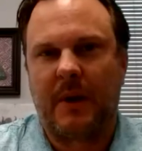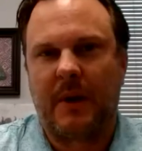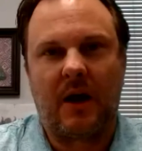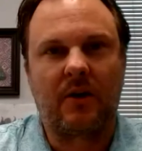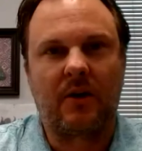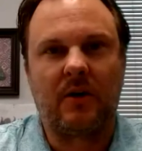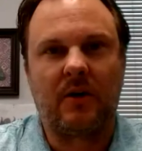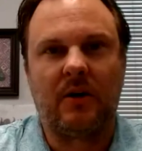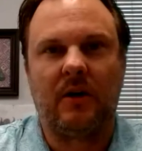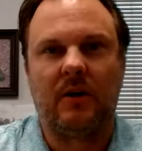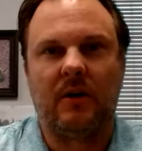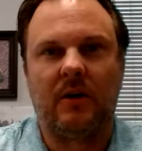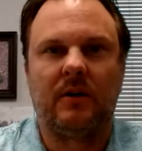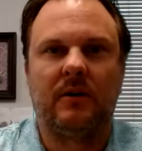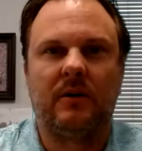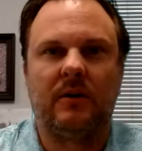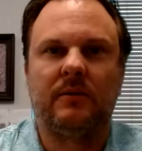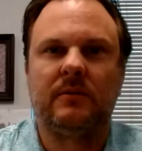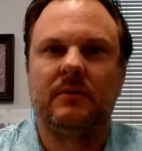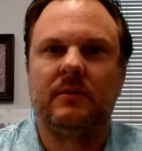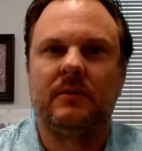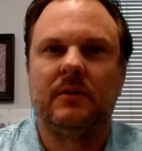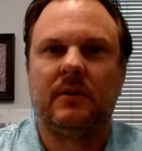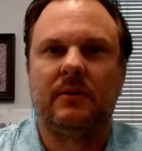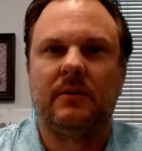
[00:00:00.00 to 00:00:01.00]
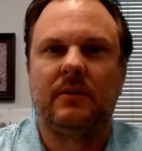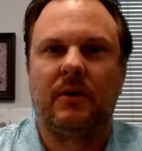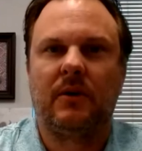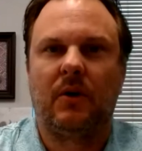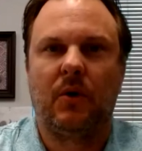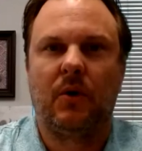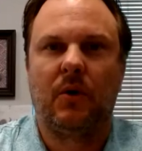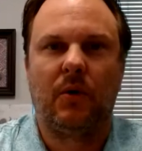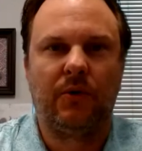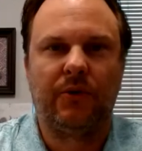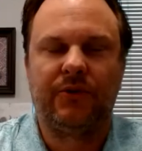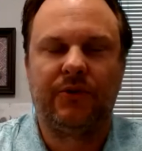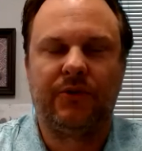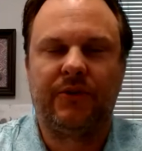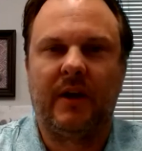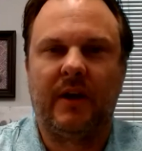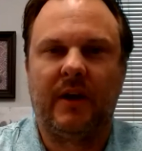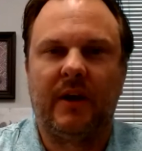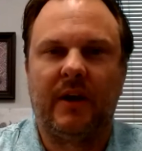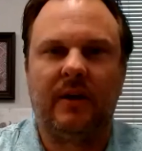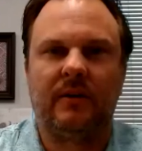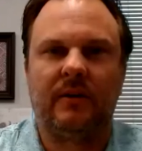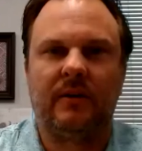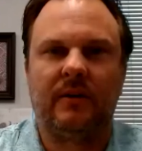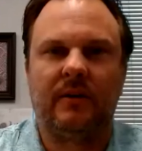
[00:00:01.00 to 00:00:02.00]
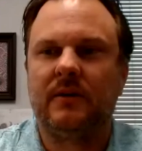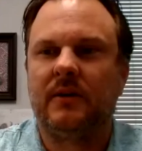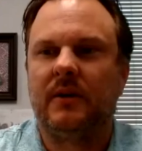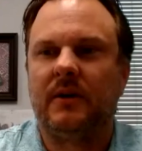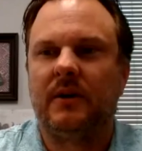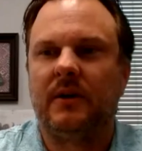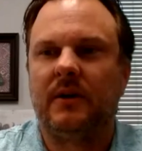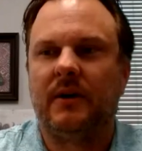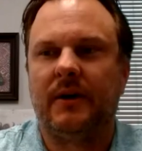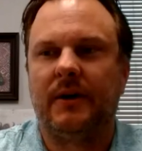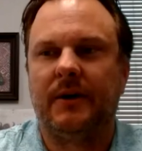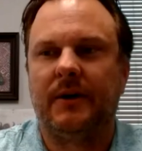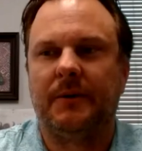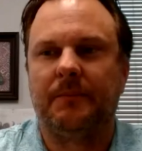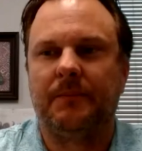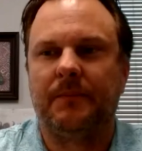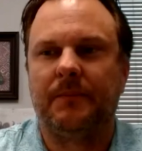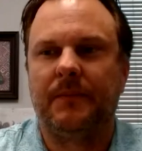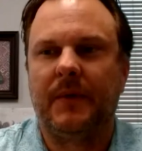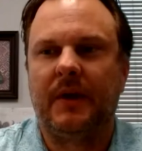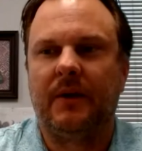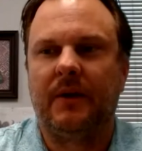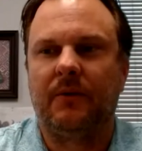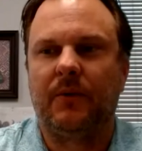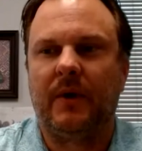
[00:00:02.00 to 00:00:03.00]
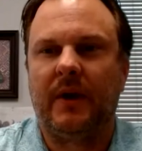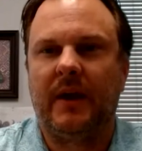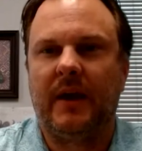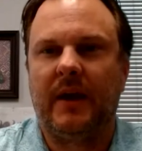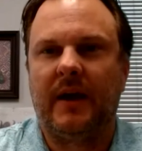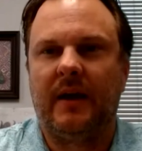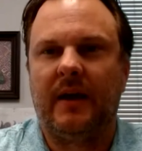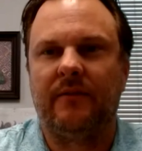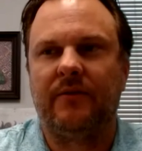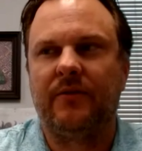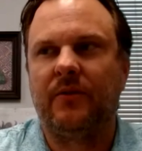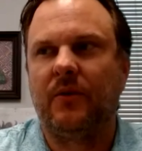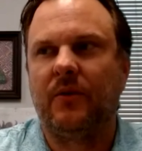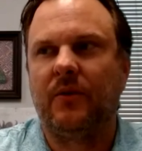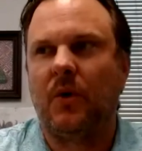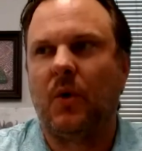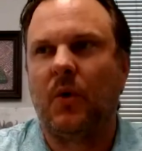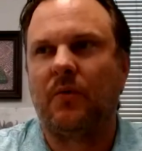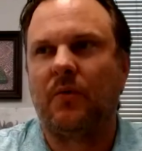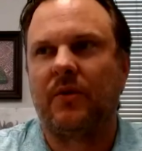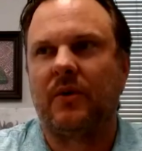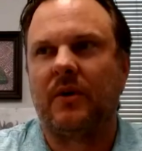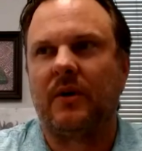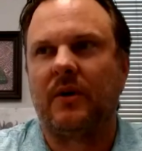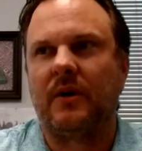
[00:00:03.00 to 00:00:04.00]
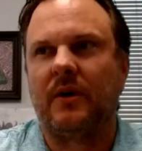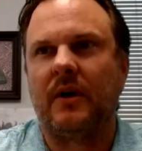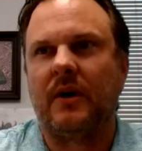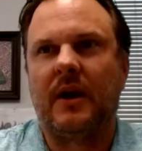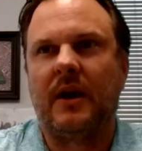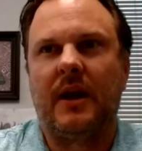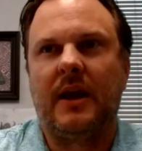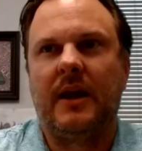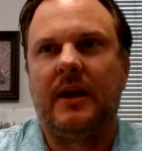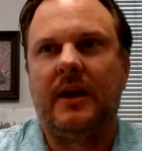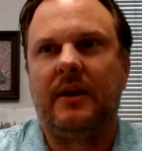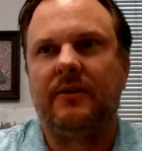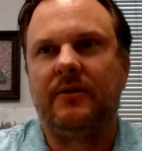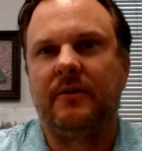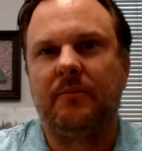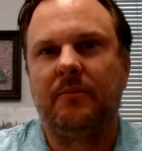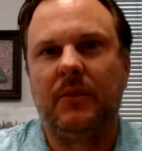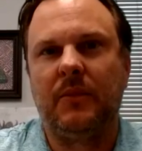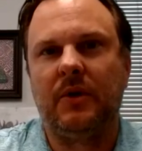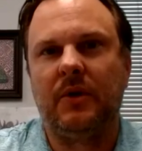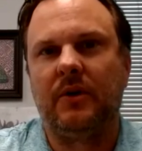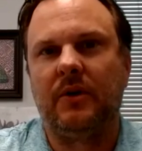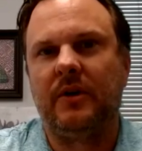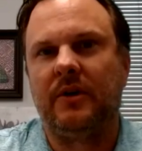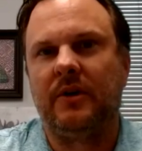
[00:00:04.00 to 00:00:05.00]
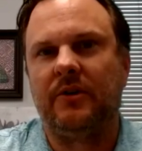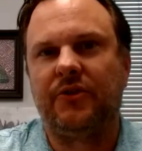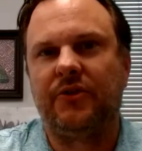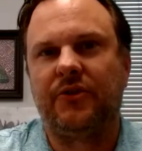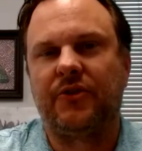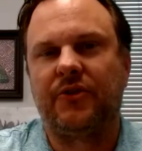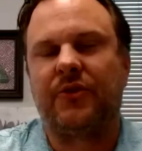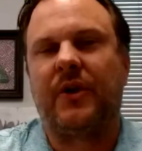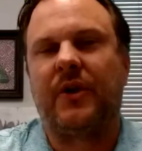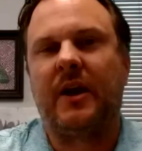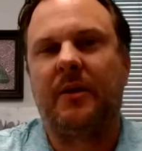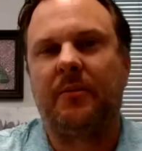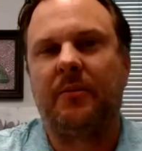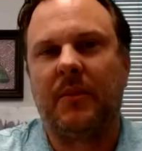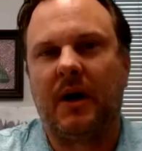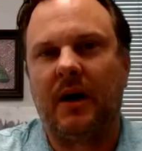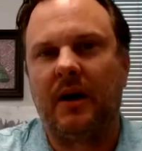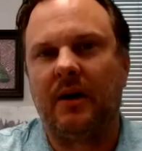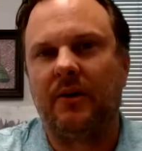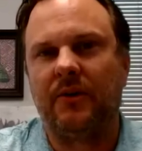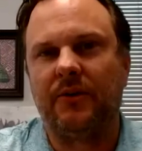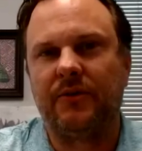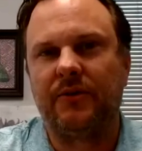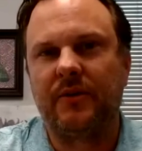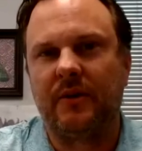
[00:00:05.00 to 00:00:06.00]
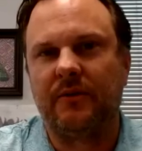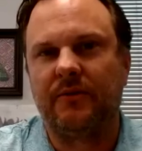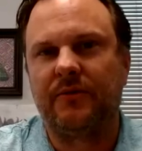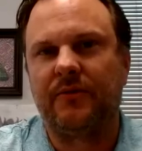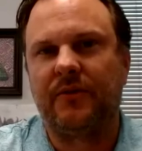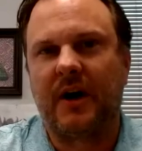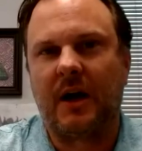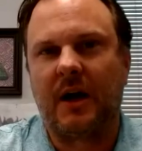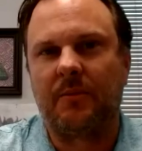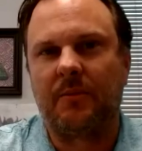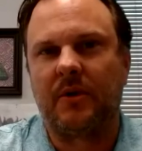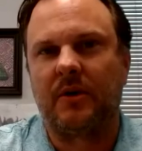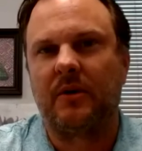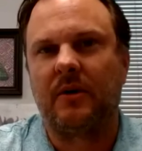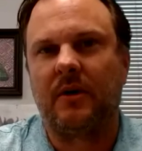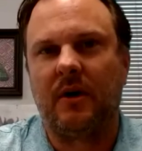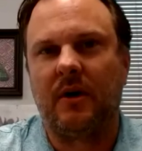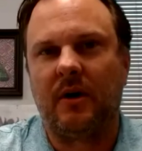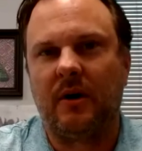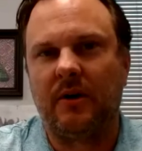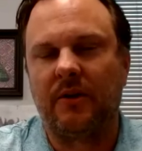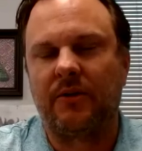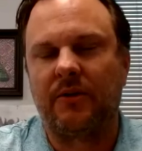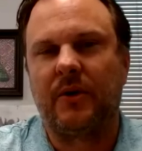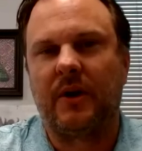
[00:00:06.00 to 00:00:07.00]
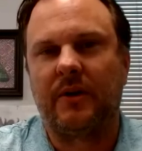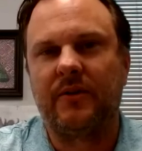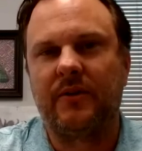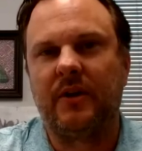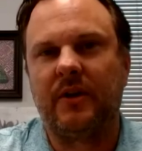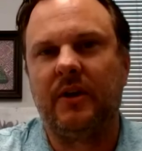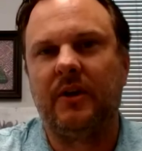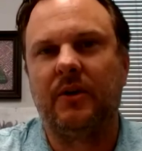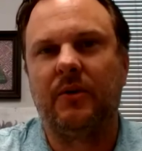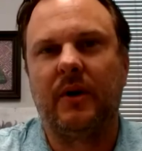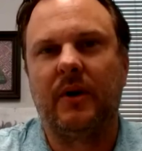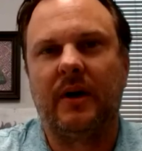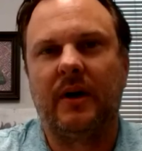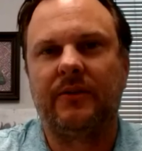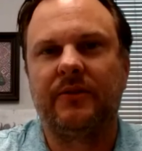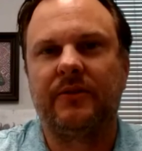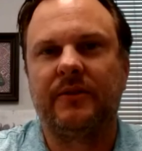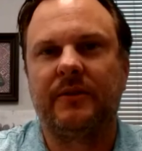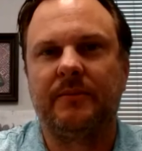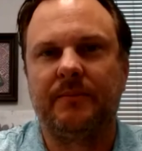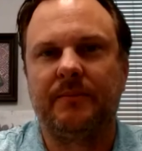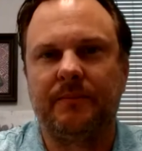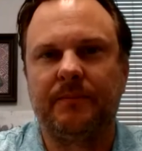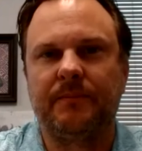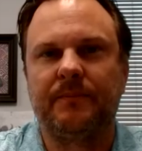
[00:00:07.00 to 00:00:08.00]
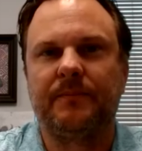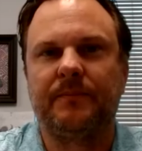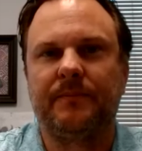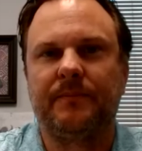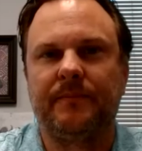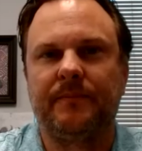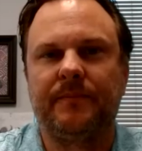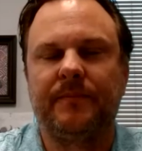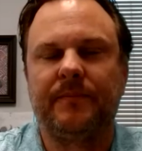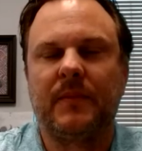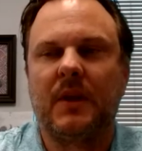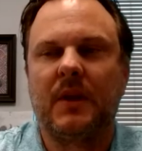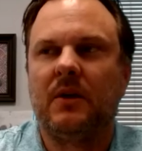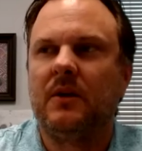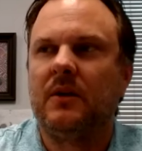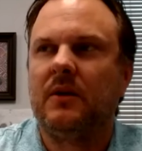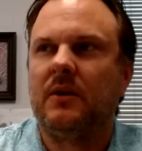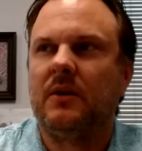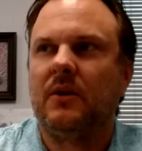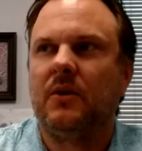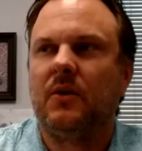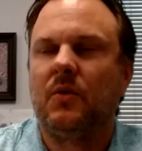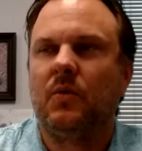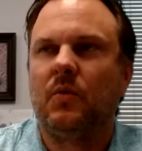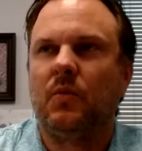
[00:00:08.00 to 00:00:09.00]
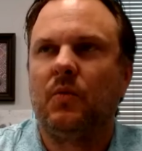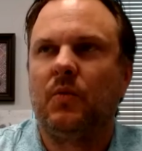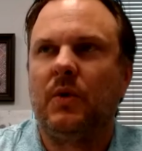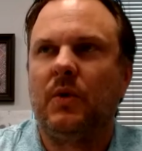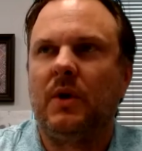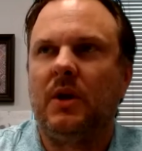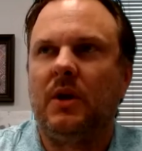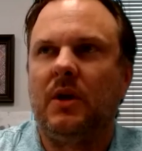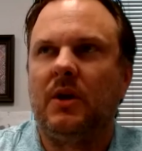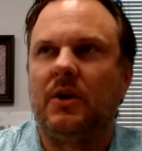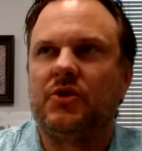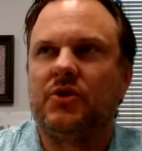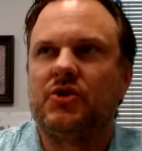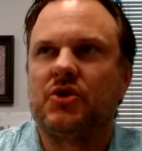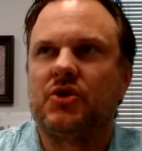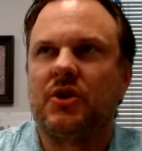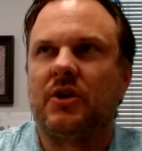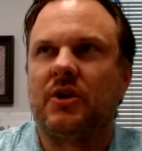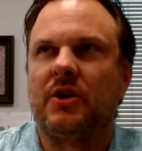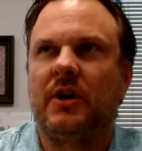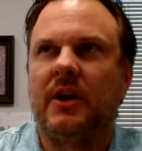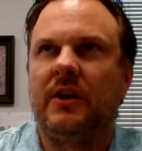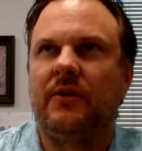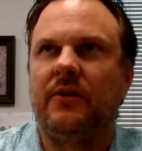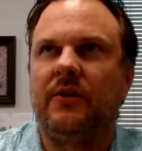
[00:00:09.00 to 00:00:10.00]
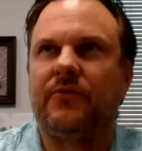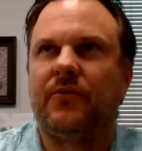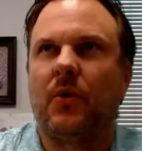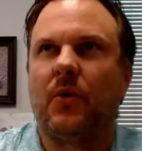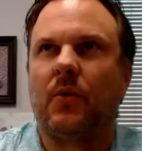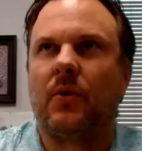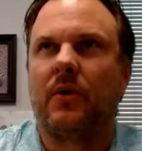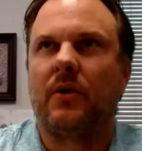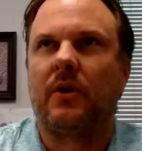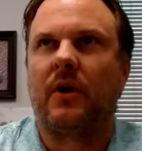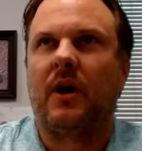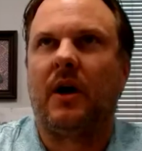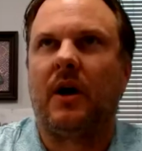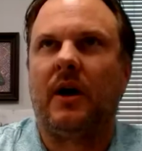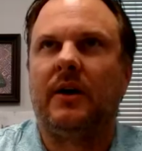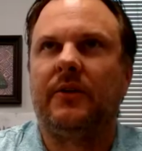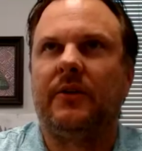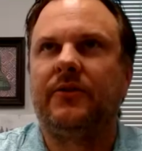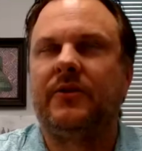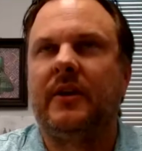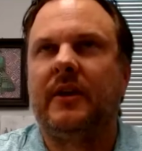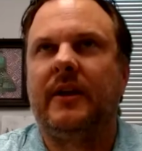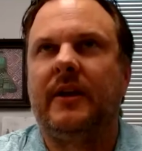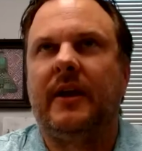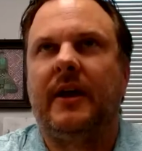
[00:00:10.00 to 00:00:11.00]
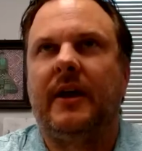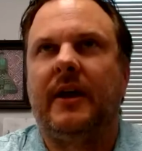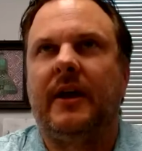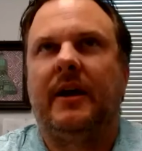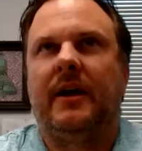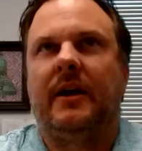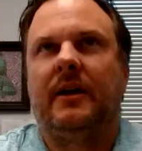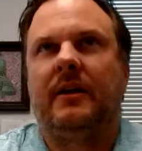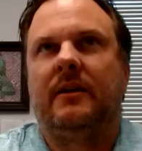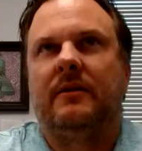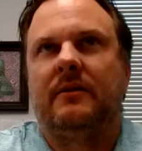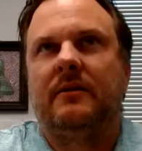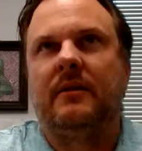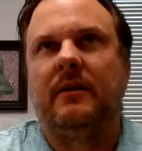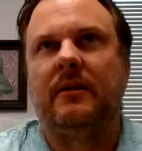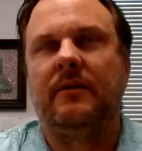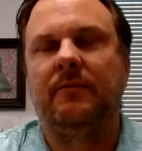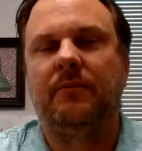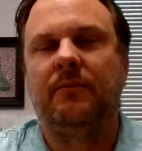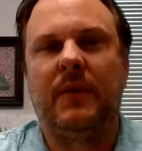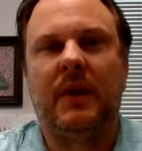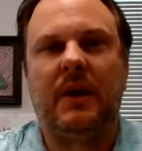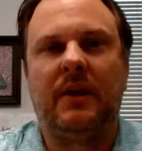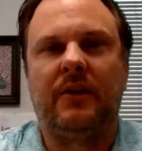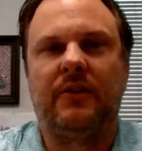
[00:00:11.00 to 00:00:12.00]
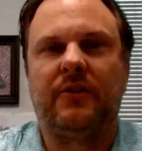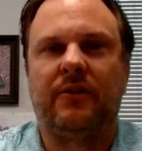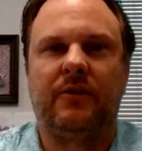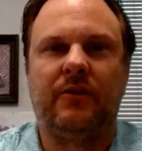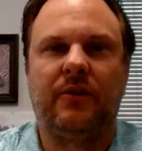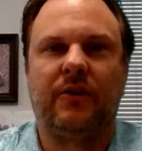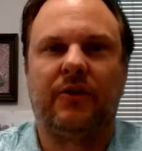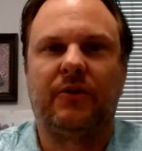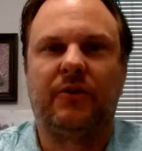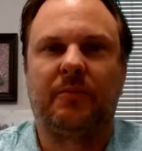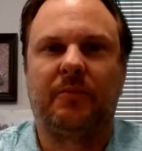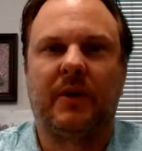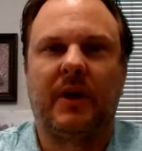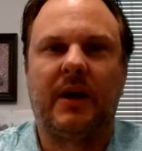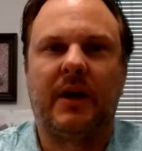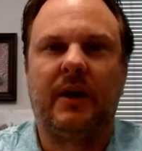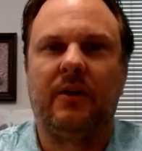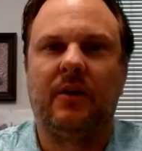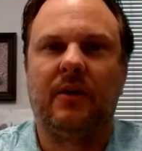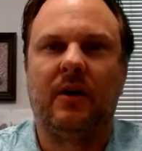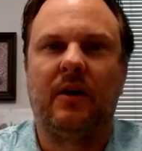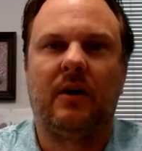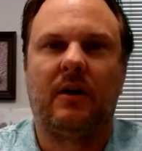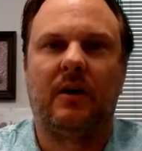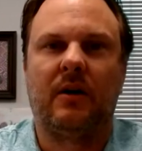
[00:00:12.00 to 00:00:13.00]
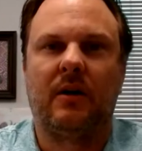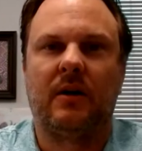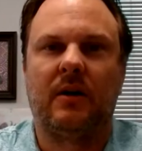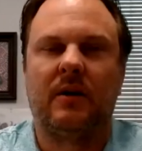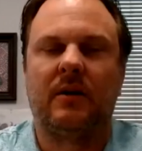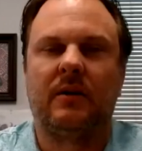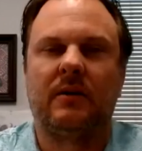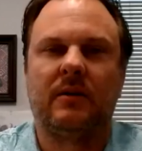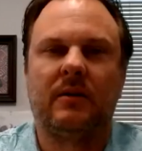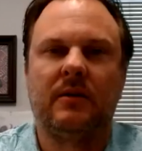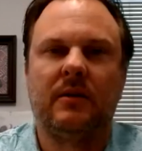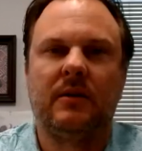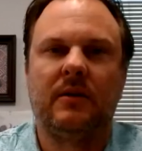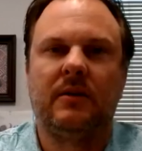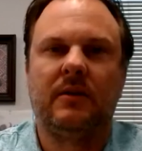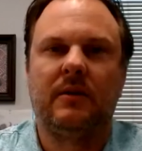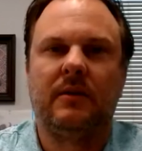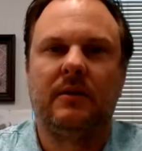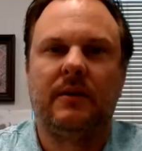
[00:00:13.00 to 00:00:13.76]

backhaul, wholesale, and we have over 8 million strand miles of fiber all throughout the US. We journey for us today and to explain our